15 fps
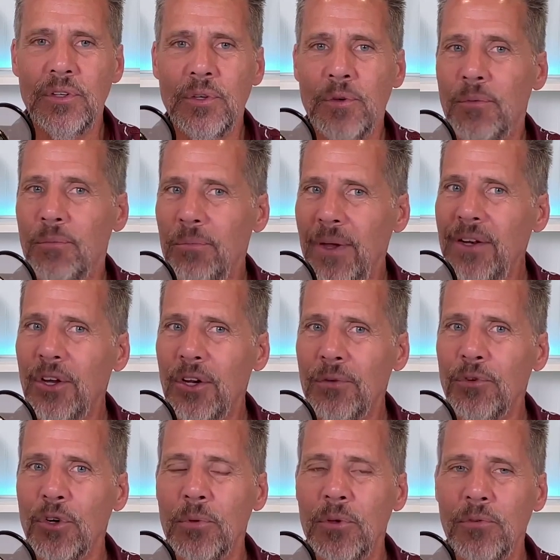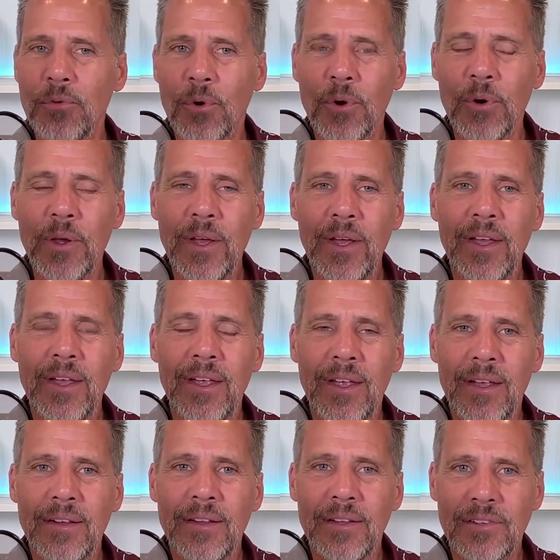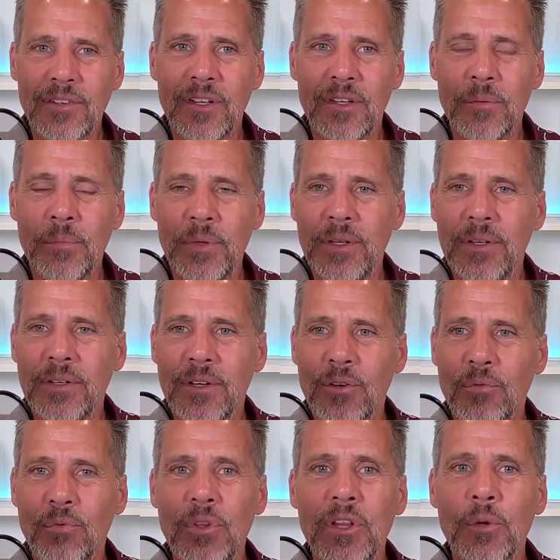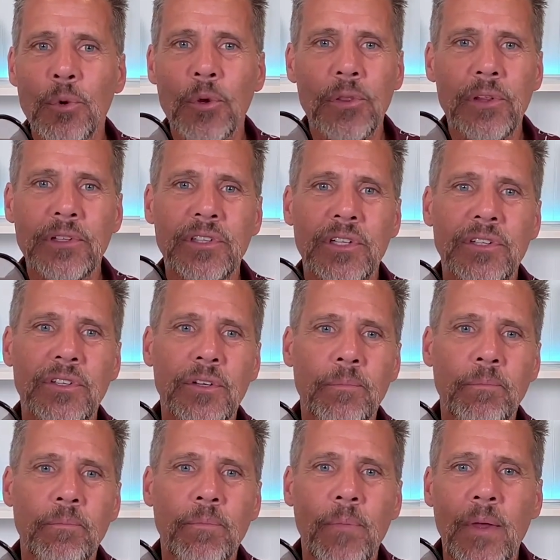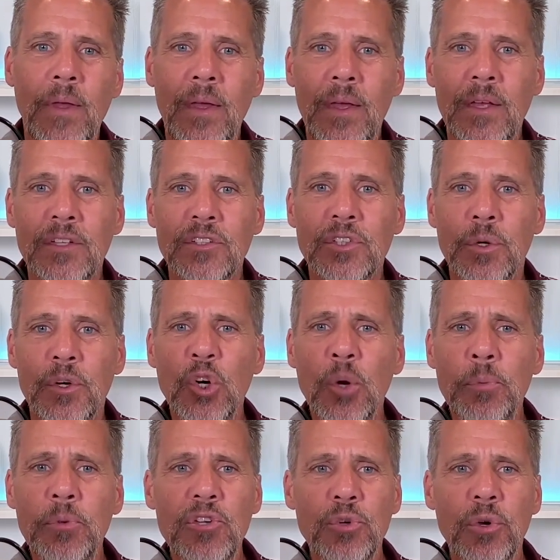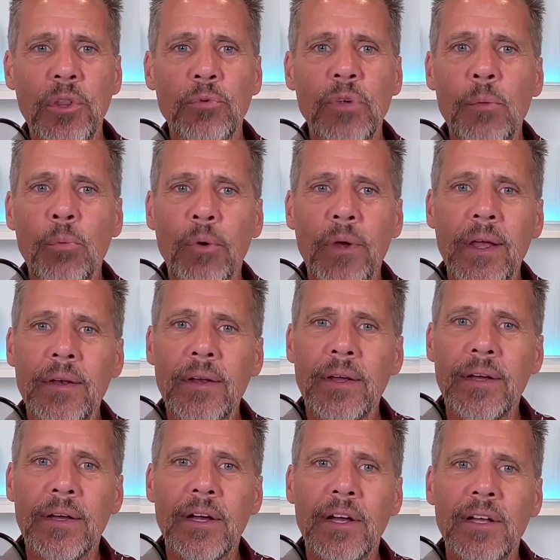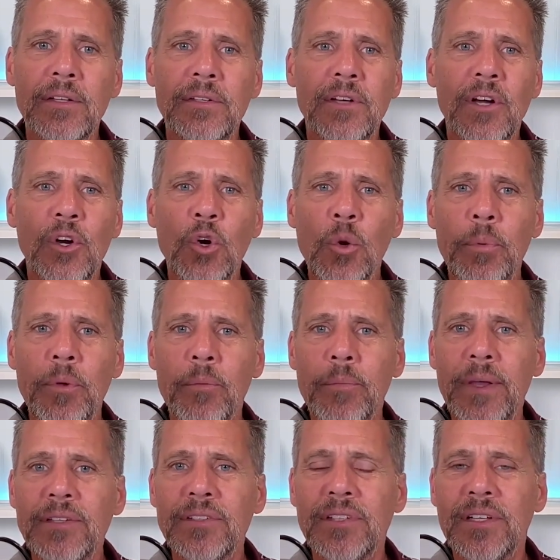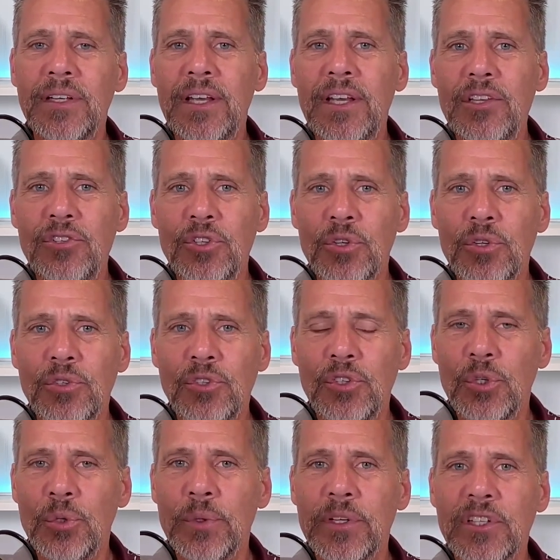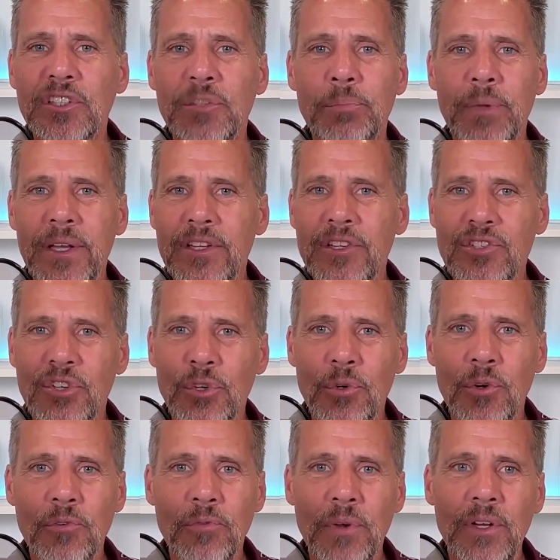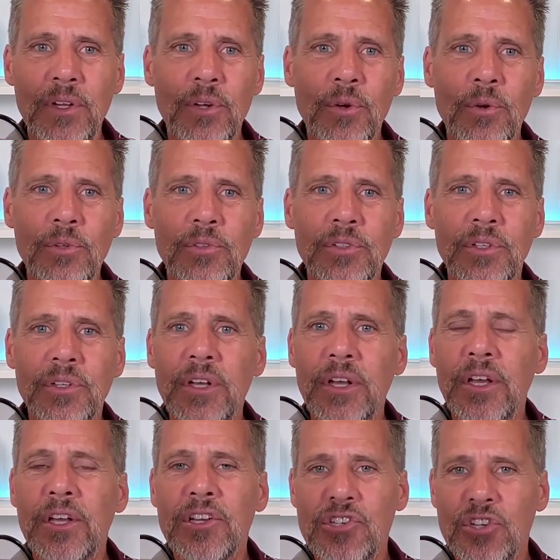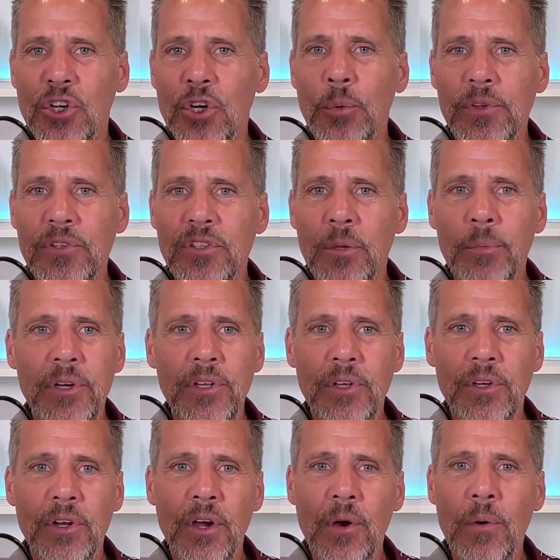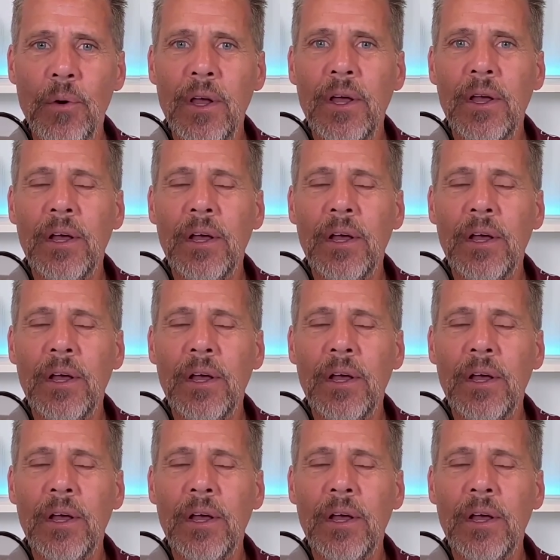you may not have heard before, and it's going to be uh, really worth listening to. So I hope you enjoy the rebrand. Uh, I hope it makes it easier to explain the show to a friend of yours and share it with somebody you know.